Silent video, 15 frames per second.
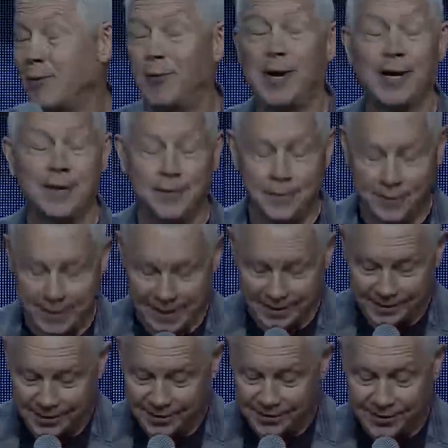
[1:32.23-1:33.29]
wife, and I
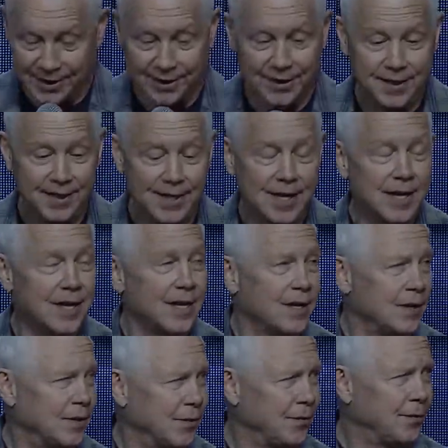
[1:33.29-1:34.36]
just said
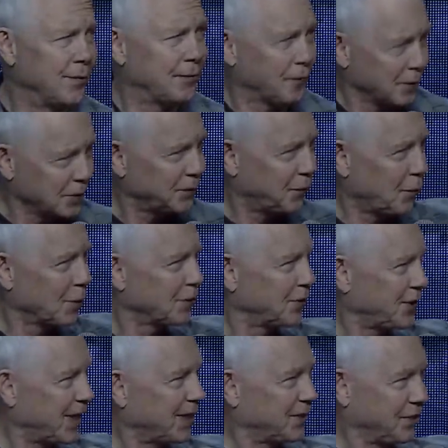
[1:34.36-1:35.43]
the first 4
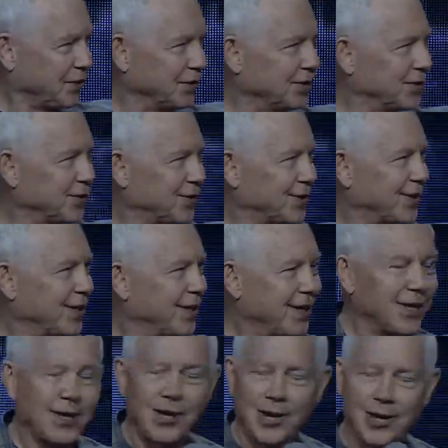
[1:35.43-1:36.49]
sessions
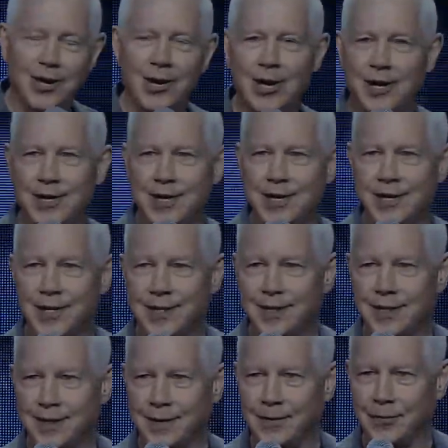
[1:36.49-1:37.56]
on
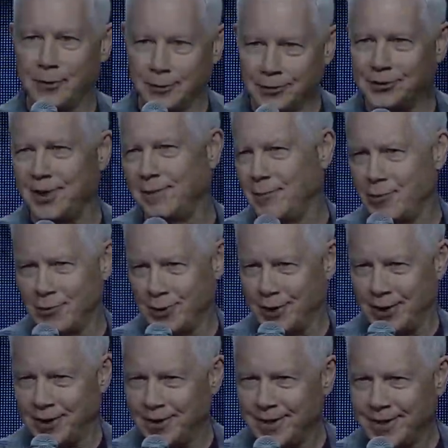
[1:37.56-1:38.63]
Thursday
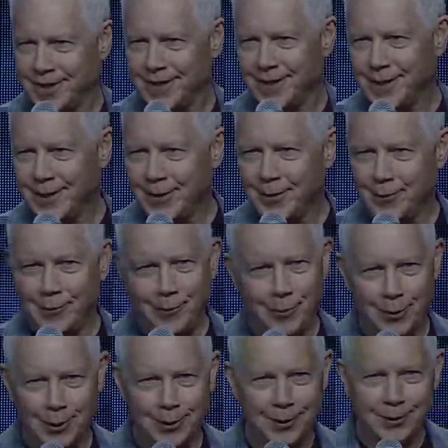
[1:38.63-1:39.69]
morning
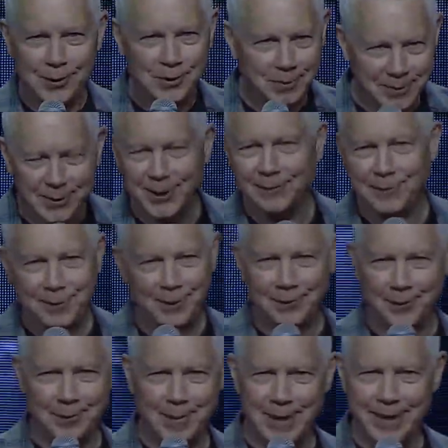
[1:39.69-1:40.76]
were specifically
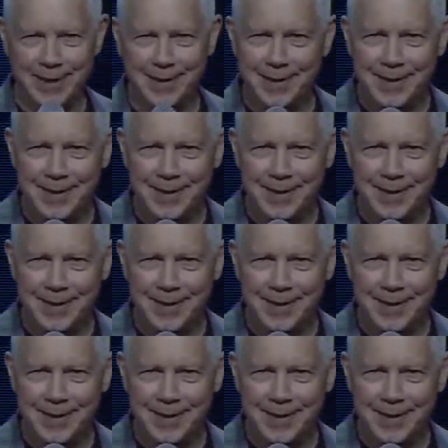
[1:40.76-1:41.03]
for me.